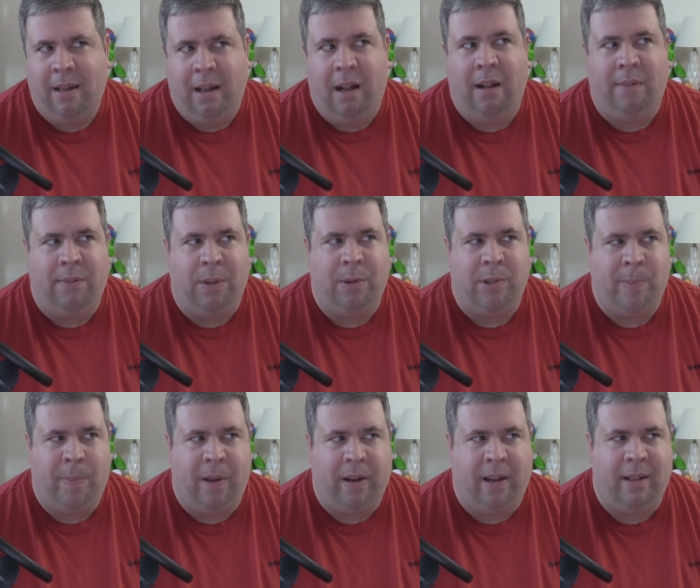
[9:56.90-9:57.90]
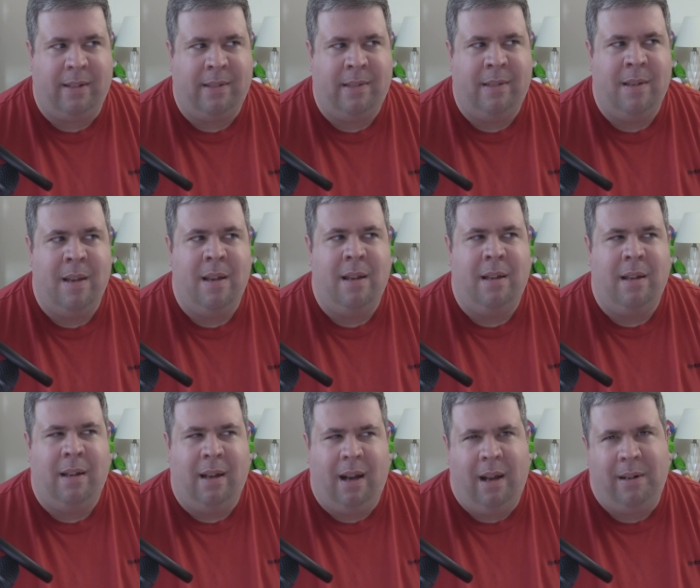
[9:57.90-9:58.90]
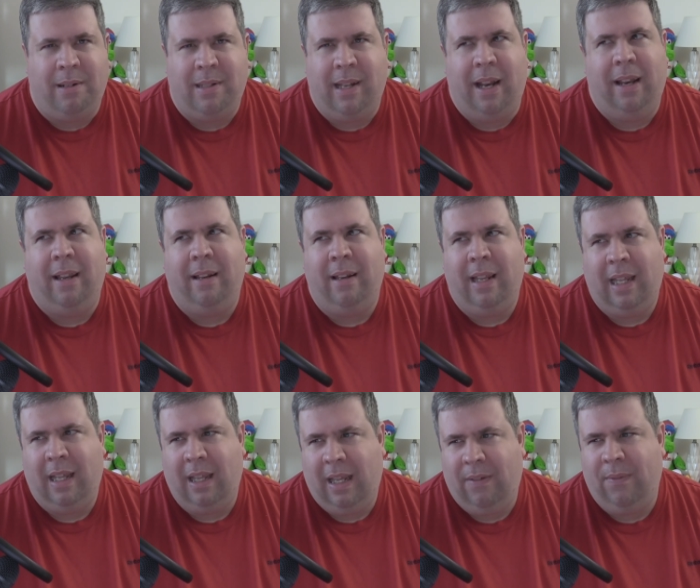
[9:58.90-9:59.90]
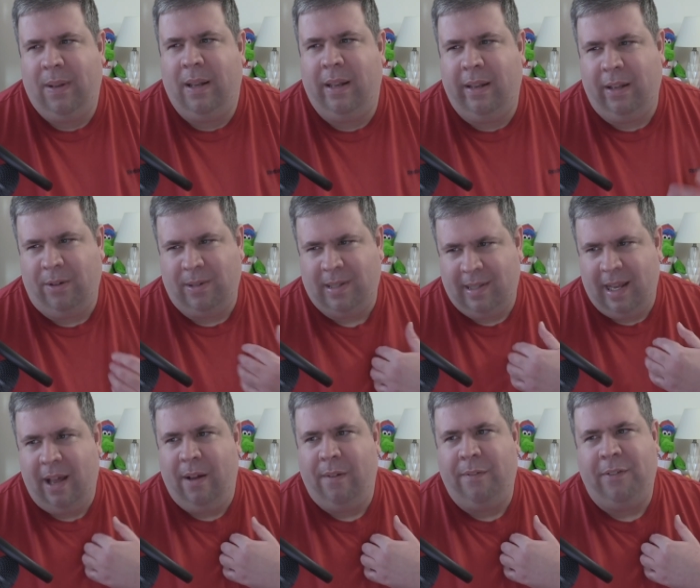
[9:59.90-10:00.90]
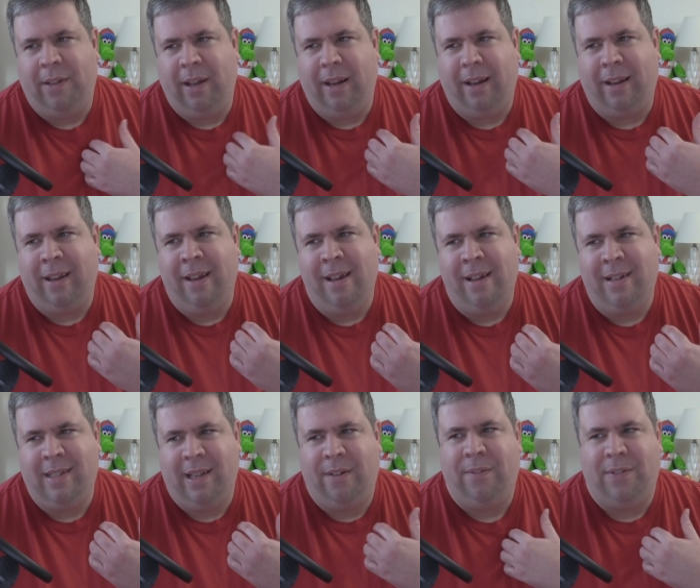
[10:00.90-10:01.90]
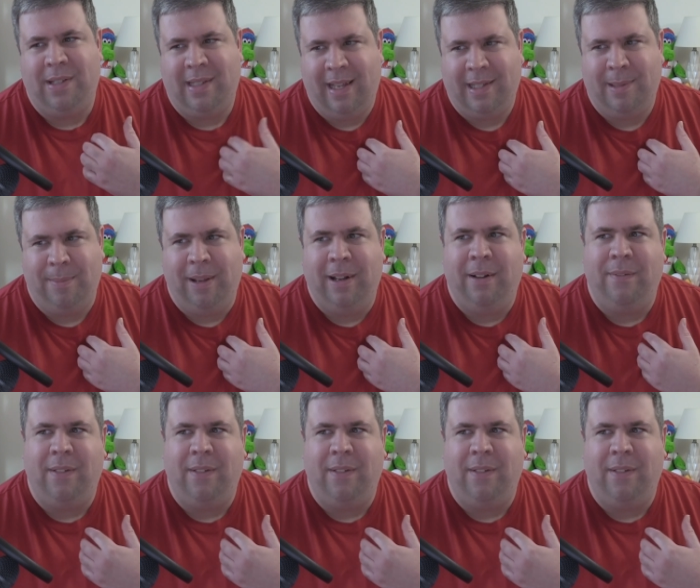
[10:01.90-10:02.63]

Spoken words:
of those buckets, understanding even yourself, like self-assessment of